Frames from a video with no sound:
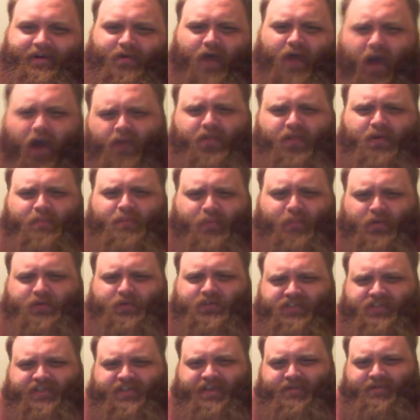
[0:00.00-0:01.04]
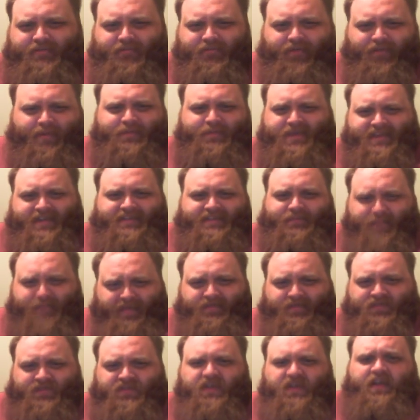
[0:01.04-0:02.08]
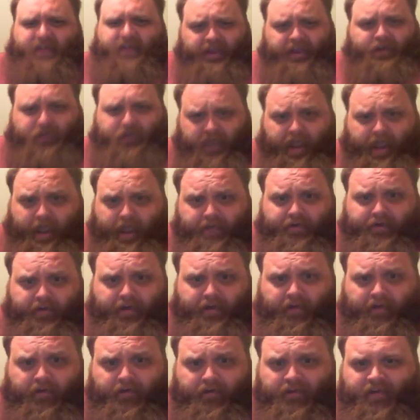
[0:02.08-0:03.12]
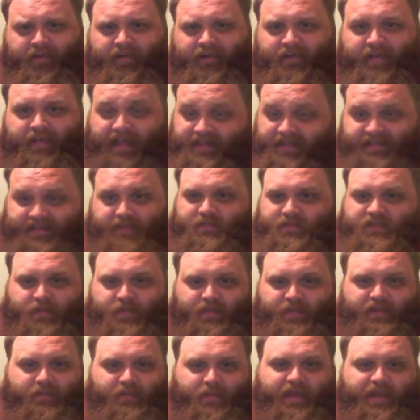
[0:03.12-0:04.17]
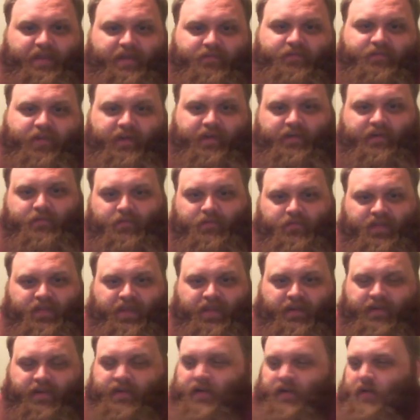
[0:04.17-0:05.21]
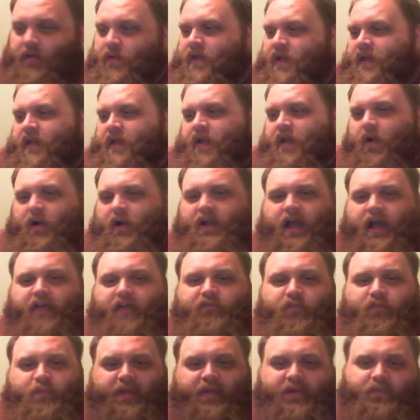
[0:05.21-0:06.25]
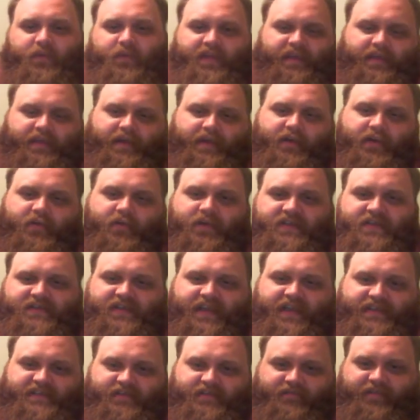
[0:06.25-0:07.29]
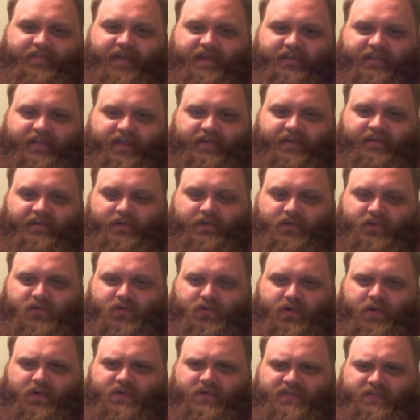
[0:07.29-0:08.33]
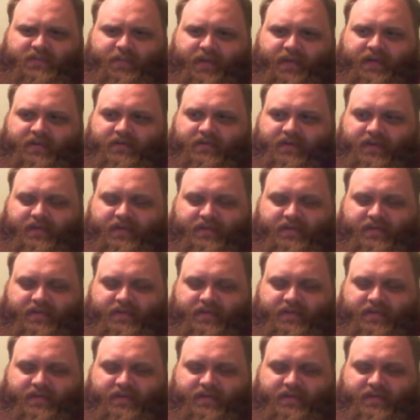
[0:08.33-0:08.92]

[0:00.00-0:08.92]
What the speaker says: other bullshit feminist myths in Canada, that seems to be the main fucking thing, Or God forbid we criticize the fact that Trudeau has spent